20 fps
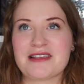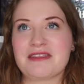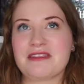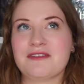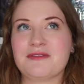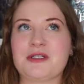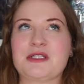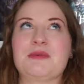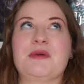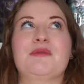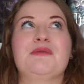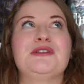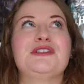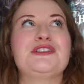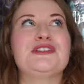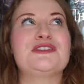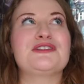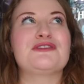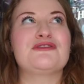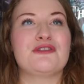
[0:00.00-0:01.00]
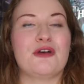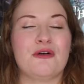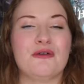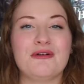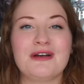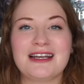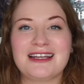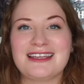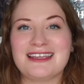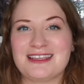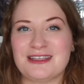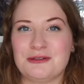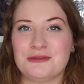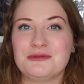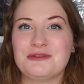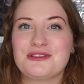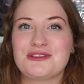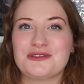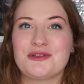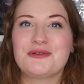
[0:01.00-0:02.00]
and the first book was just so
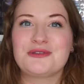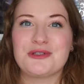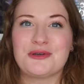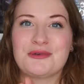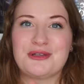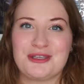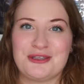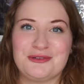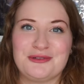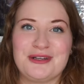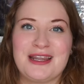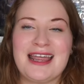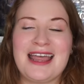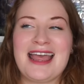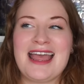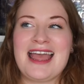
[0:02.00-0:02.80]
cute, so cute,